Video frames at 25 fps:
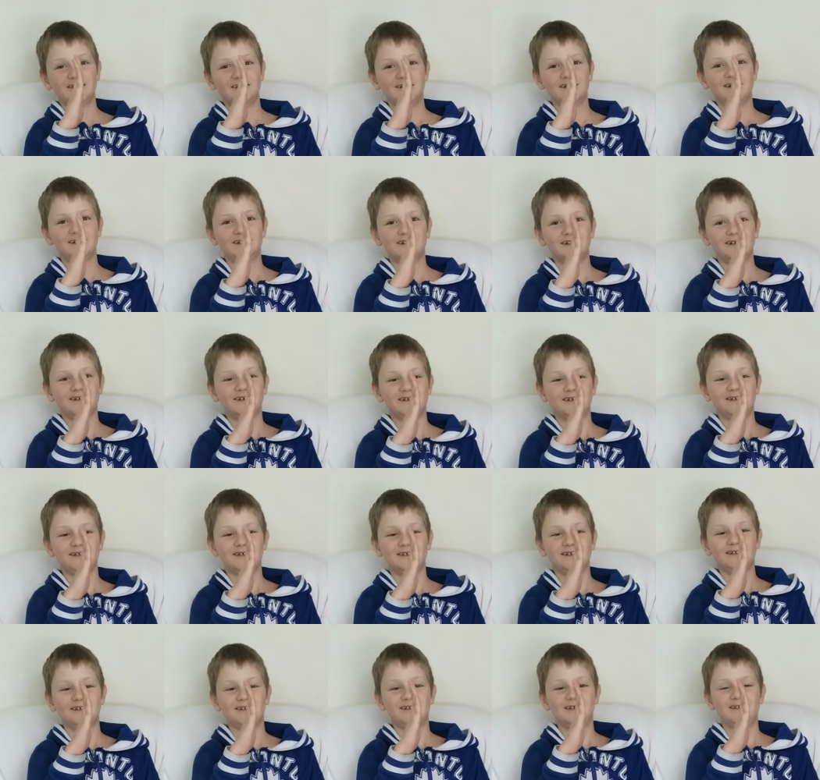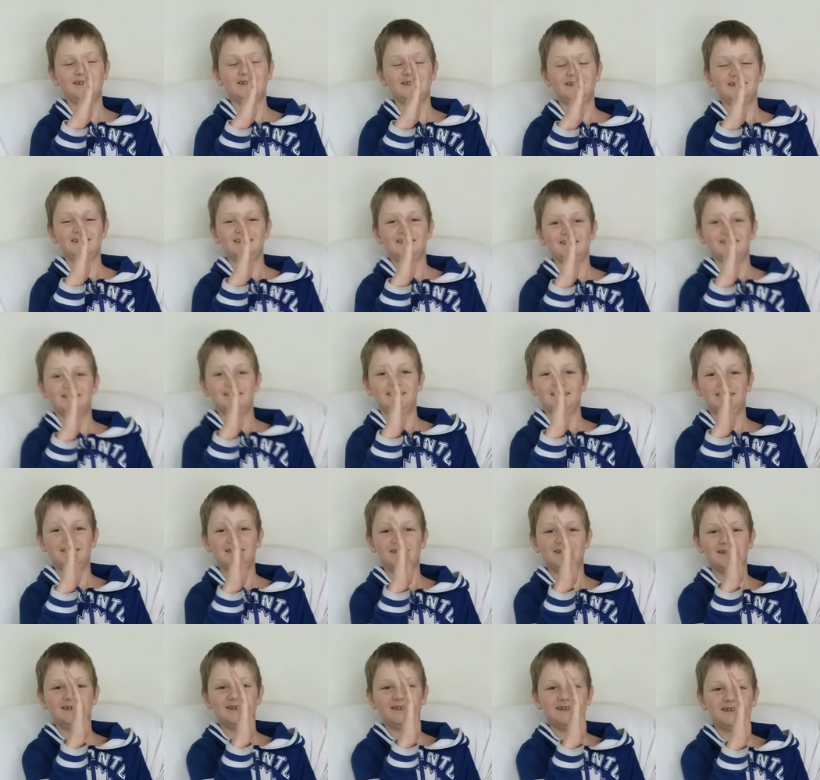
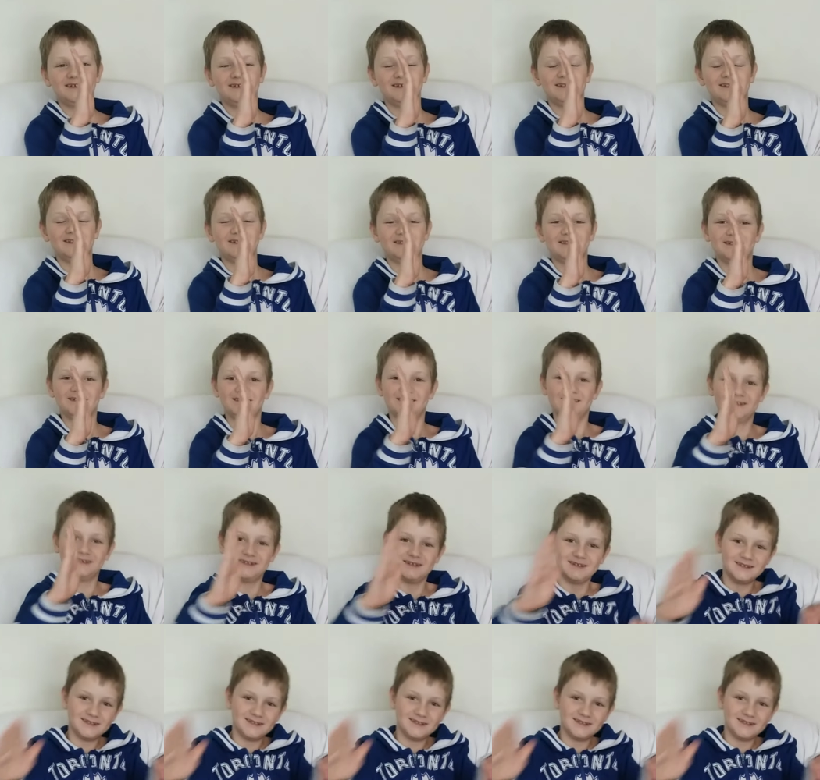(silence)